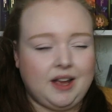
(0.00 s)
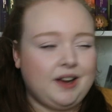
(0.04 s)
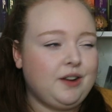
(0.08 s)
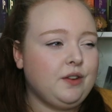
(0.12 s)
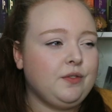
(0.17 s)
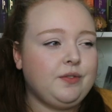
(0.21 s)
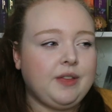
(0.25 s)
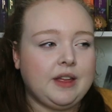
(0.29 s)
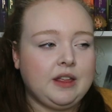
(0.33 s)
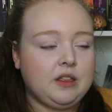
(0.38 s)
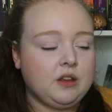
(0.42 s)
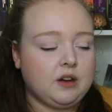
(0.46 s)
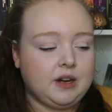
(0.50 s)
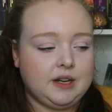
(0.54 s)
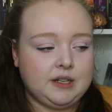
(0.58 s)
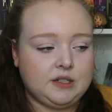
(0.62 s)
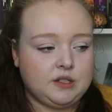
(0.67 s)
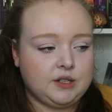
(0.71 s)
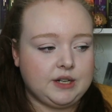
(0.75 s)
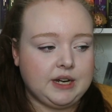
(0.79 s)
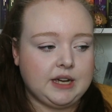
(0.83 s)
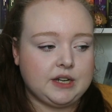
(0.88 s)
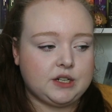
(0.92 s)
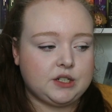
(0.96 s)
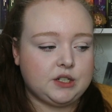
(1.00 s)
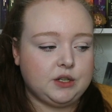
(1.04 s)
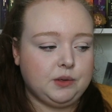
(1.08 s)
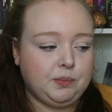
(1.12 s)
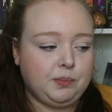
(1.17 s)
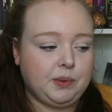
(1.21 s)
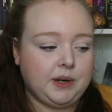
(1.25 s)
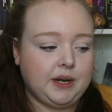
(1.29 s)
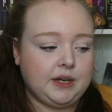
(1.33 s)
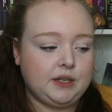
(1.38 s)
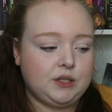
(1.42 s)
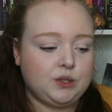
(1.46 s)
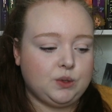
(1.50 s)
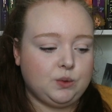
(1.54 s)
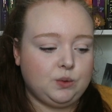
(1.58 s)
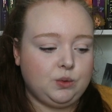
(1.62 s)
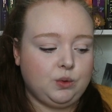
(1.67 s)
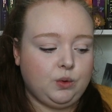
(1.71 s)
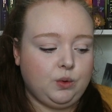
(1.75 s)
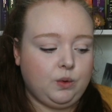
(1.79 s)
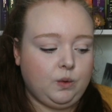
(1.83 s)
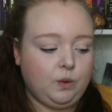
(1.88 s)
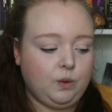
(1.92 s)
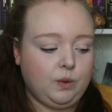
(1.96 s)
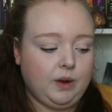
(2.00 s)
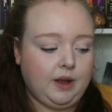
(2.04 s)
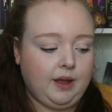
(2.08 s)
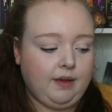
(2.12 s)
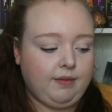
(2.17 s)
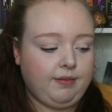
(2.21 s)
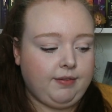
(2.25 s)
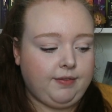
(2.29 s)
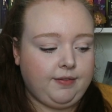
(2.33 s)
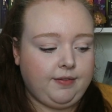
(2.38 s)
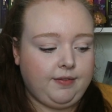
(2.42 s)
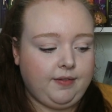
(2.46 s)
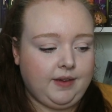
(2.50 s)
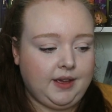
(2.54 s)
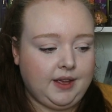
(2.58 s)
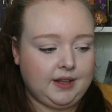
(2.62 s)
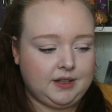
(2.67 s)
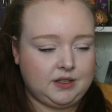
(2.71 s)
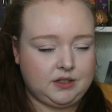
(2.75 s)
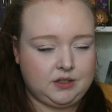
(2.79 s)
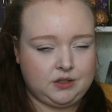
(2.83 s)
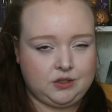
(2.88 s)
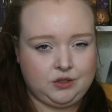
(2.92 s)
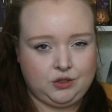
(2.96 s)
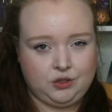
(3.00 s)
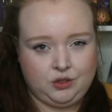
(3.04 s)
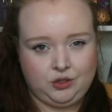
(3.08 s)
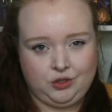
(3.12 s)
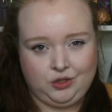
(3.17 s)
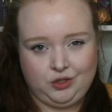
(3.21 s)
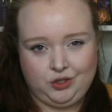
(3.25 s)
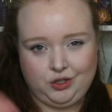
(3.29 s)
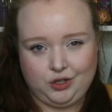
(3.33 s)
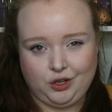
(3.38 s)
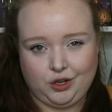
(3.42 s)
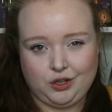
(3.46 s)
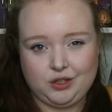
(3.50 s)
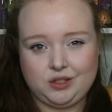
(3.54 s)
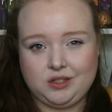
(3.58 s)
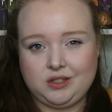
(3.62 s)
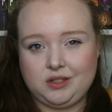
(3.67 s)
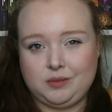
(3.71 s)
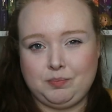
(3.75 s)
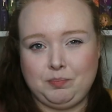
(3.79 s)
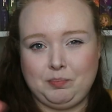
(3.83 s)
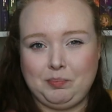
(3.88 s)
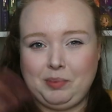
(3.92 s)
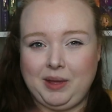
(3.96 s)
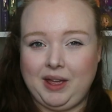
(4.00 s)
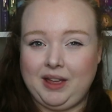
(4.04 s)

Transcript: I don't think they're international, but I don't know if it's just